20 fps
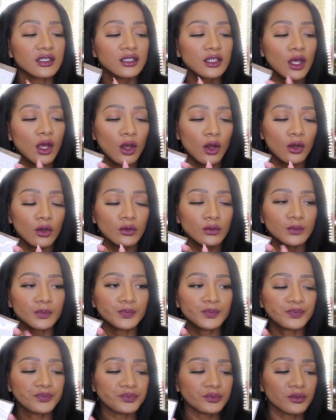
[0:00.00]

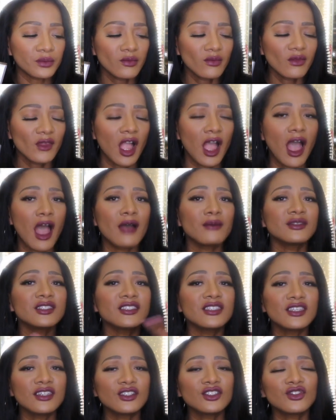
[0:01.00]
So I'm
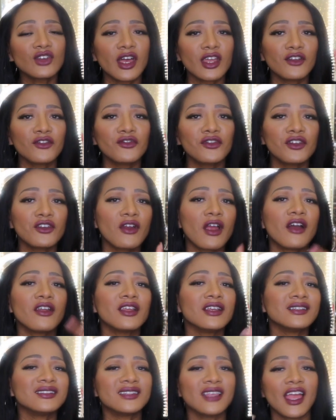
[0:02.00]
still trying to figure
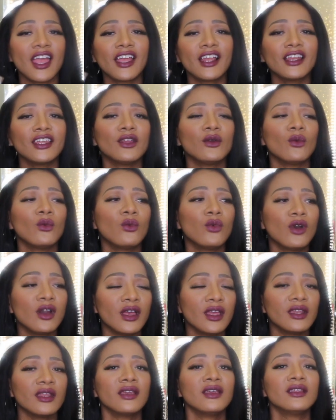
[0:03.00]
out exactly
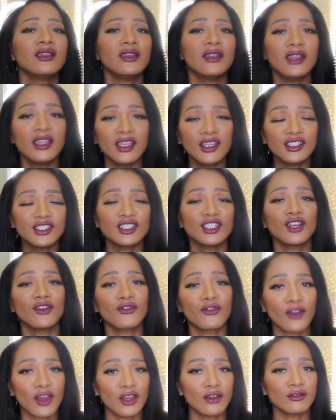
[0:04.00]
what niche
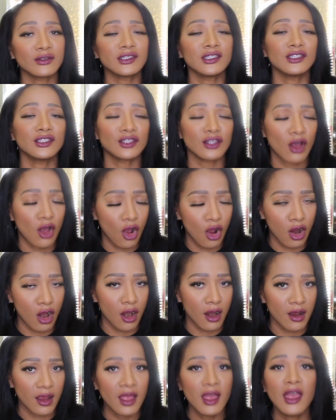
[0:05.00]
fragrances
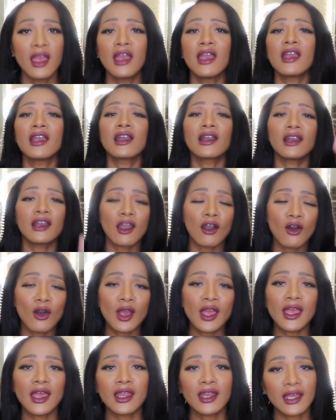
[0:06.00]
are. Go
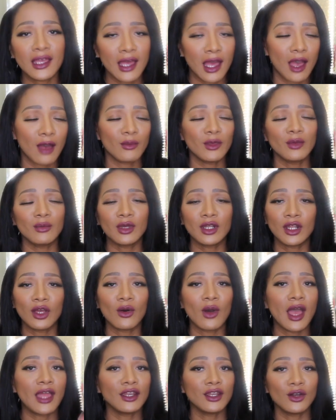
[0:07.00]
ahead and comment
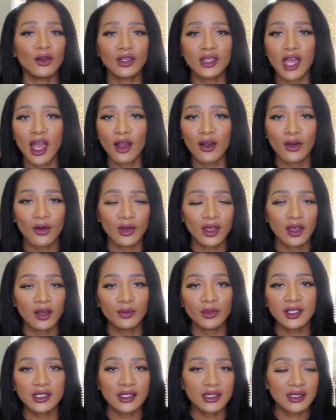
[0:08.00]
below. I know y'all gonna
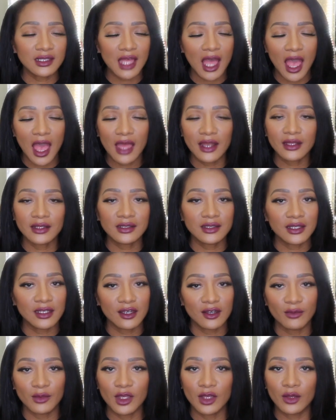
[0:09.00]
help us decide and
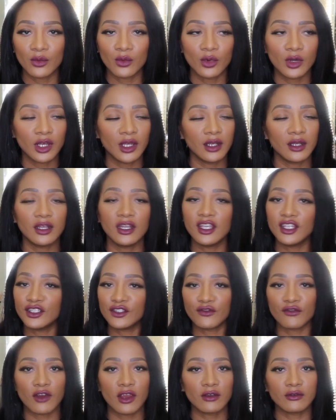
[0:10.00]
tell me what
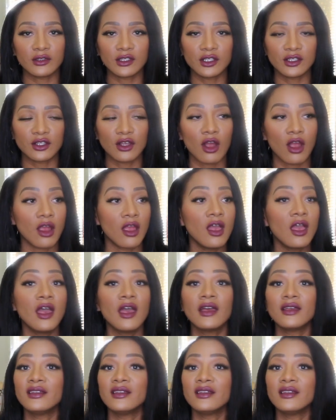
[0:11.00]
niche fragrances are.